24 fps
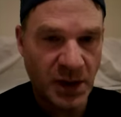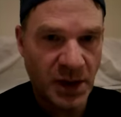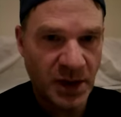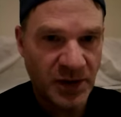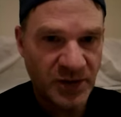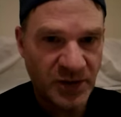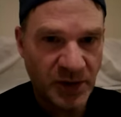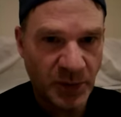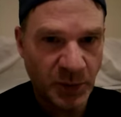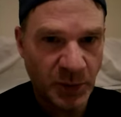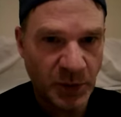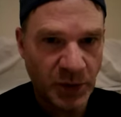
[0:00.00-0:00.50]

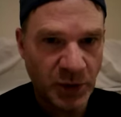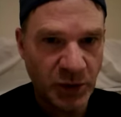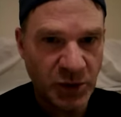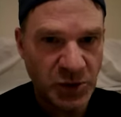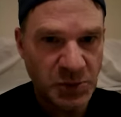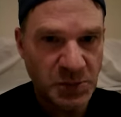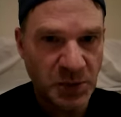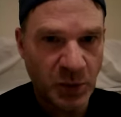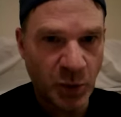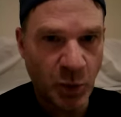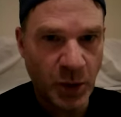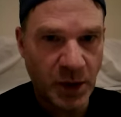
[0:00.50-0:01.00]
someone who's
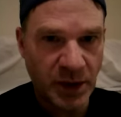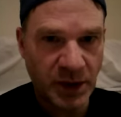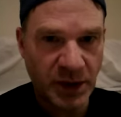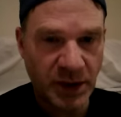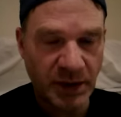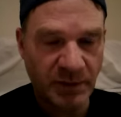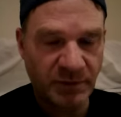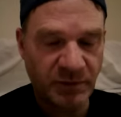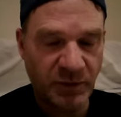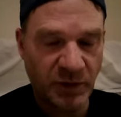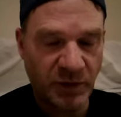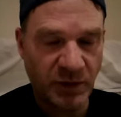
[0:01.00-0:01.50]
been
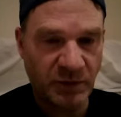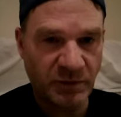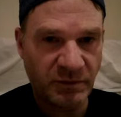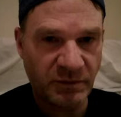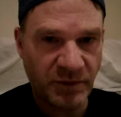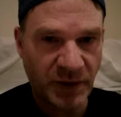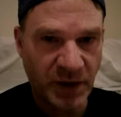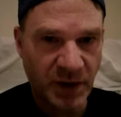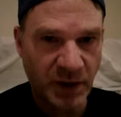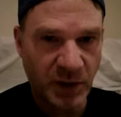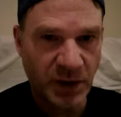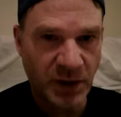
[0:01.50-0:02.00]
working for a
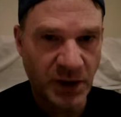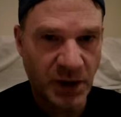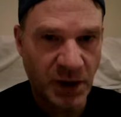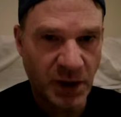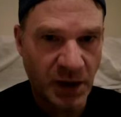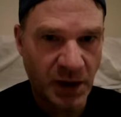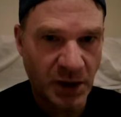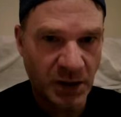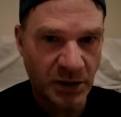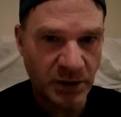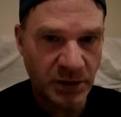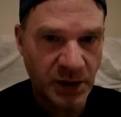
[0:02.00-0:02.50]
very
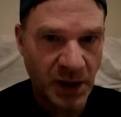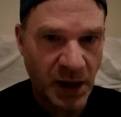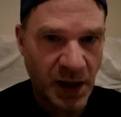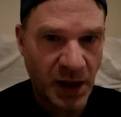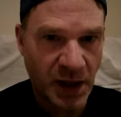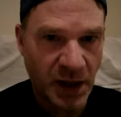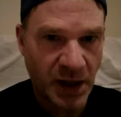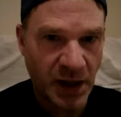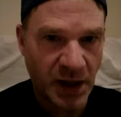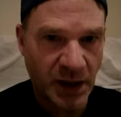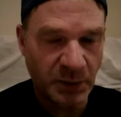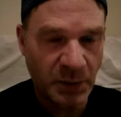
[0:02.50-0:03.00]
long
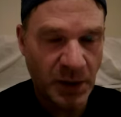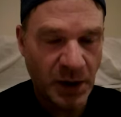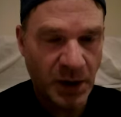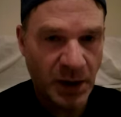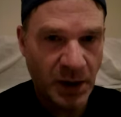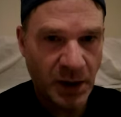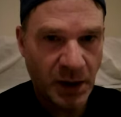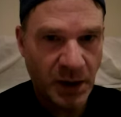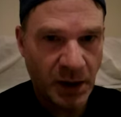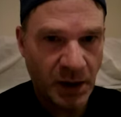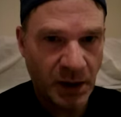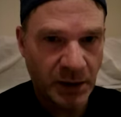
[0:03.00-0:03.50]
time
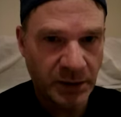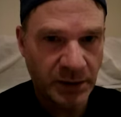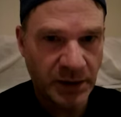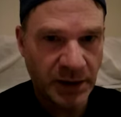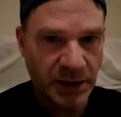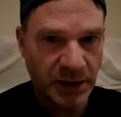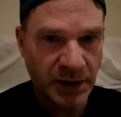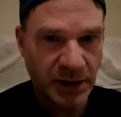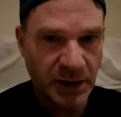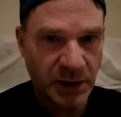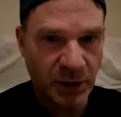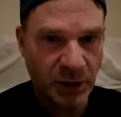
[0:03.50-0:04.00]
on
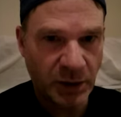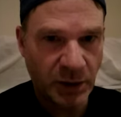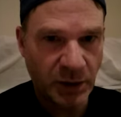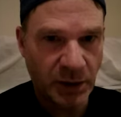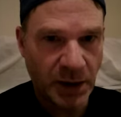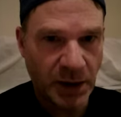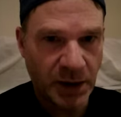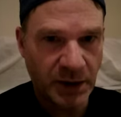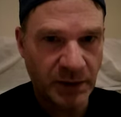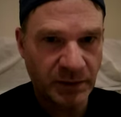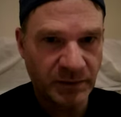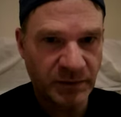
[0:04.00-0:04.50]
letting go
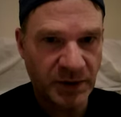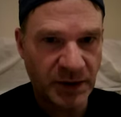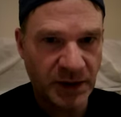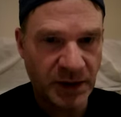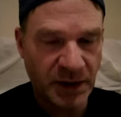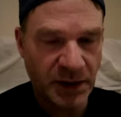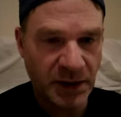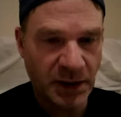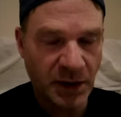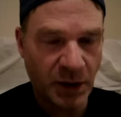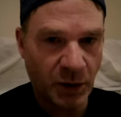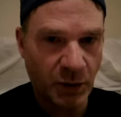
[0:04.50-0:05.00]
of
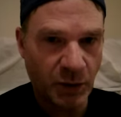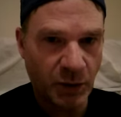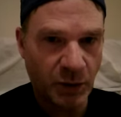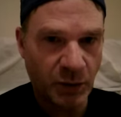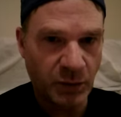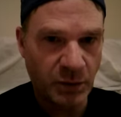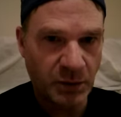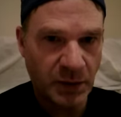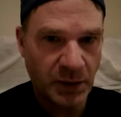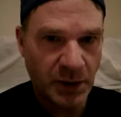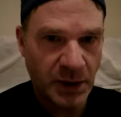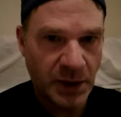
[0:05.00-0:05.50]
ego